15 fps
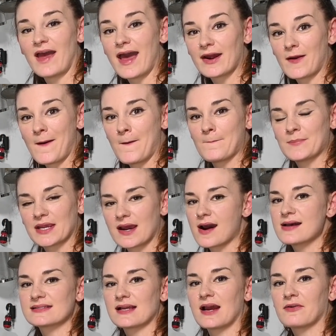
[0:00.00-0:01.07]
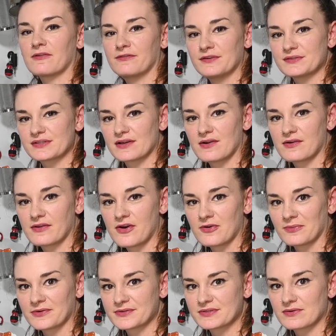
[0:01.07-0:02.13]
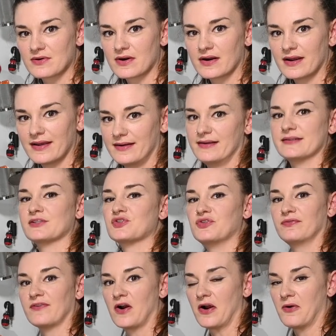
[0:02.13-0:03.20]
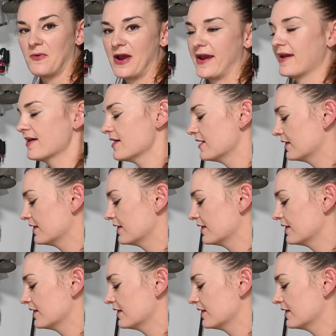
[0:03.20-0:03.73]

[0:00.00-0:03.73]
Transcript: at home because I refuse to go to the homebrew store. It is too far away.